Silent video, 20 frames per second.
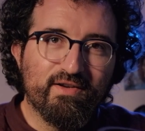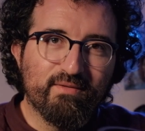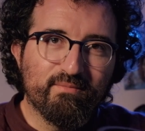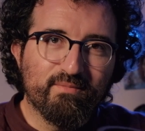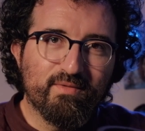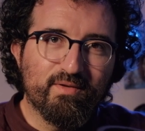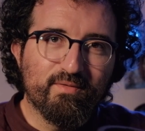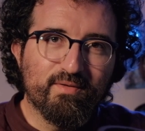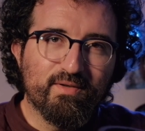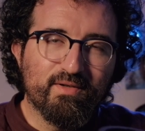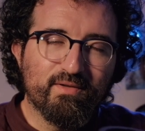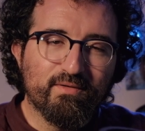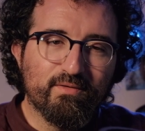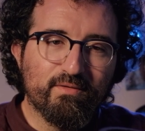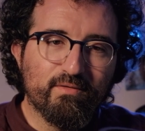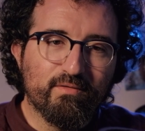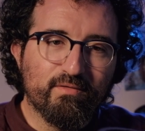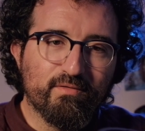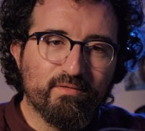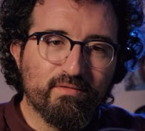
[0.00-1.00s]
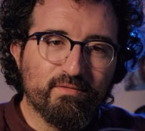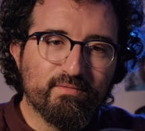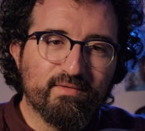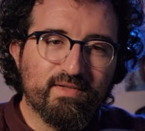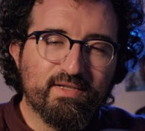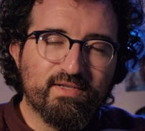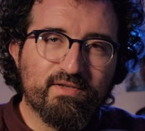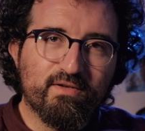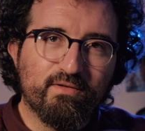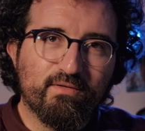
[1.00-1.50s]
I'm doing a little
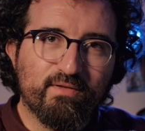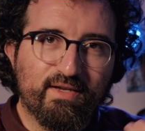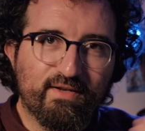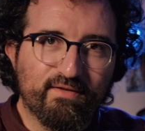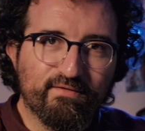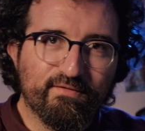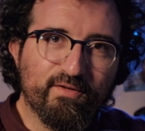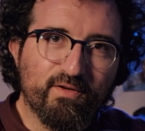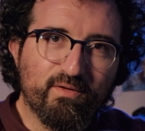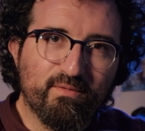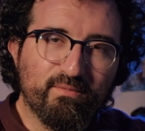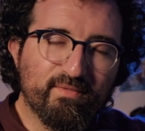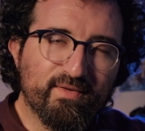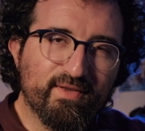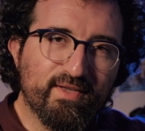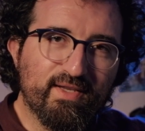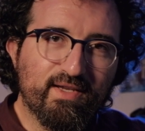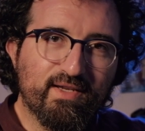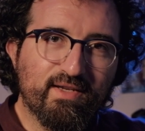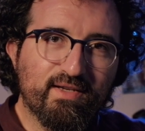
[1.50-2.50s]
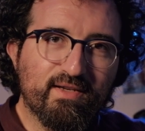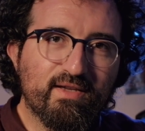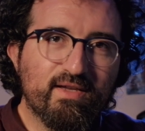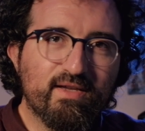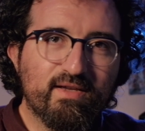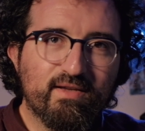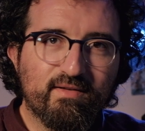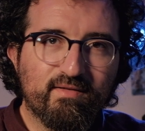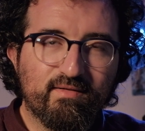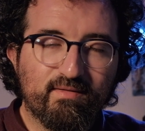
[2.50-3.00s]
digital and film thing,
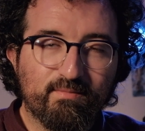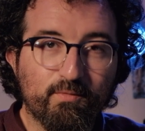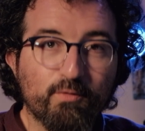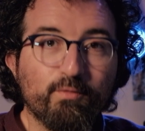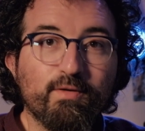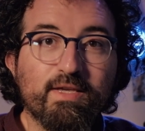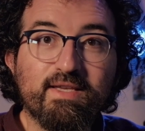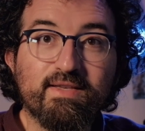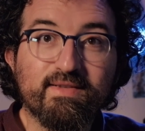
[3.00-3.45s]
spooky